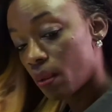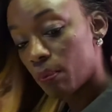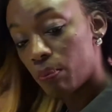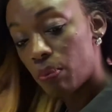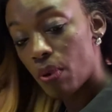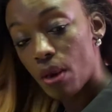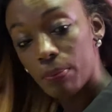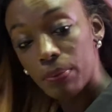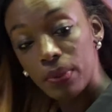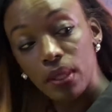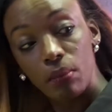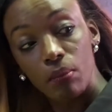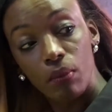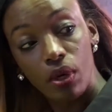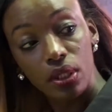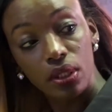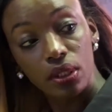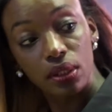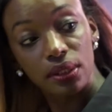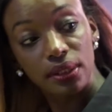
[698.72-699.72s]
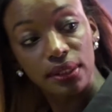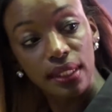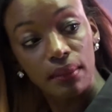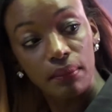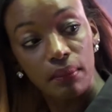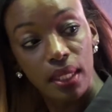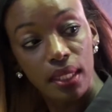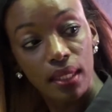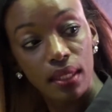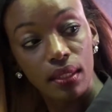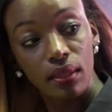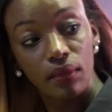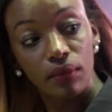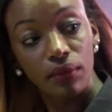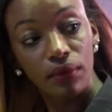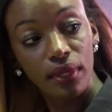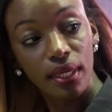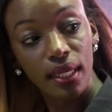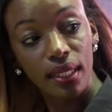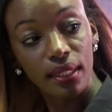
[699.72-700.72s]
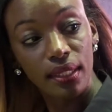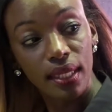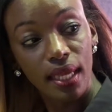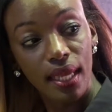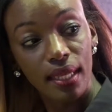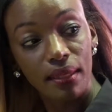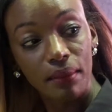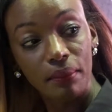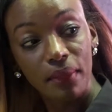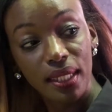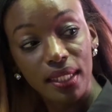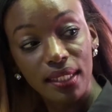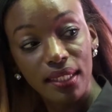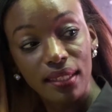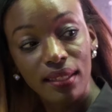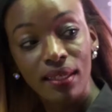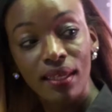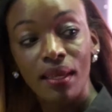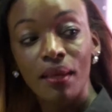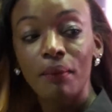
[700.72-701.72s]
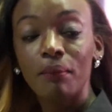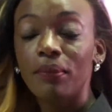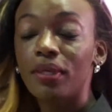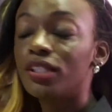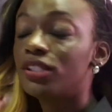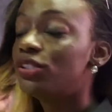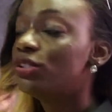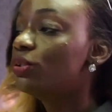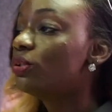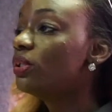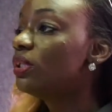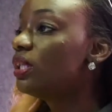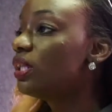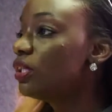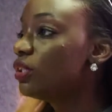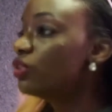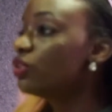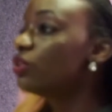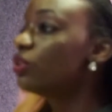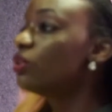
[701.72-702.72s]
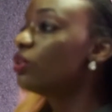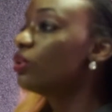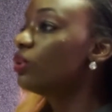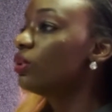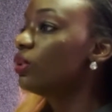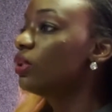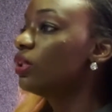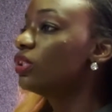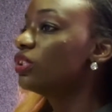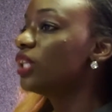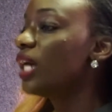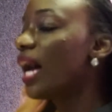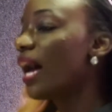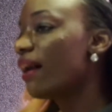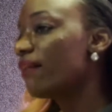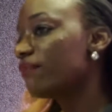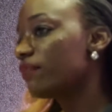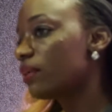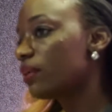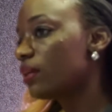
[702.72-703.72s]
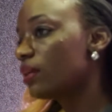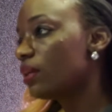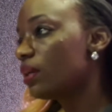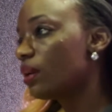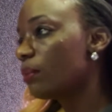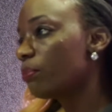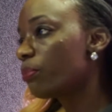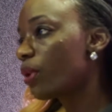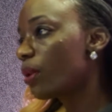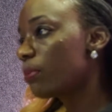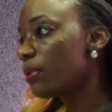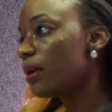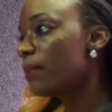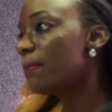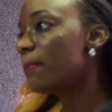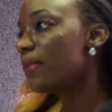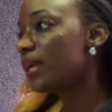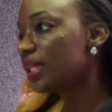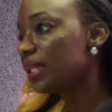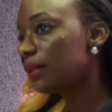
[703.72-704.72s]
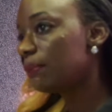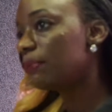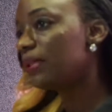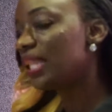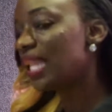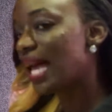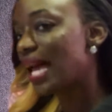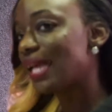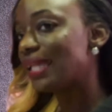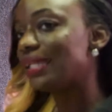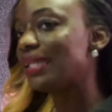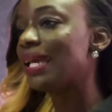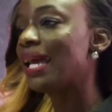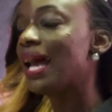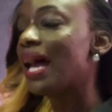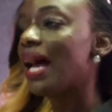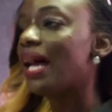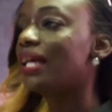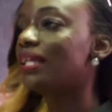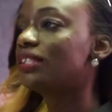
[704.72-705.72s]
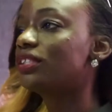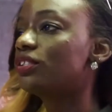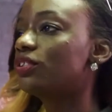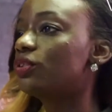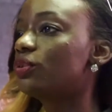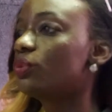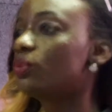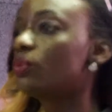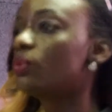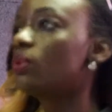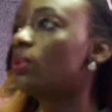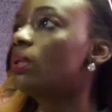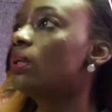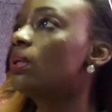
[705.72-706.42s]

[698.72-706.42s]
popping bottles and making it rain kind of money, mm-hmm. but you need to, to have a, a proper money plan as to,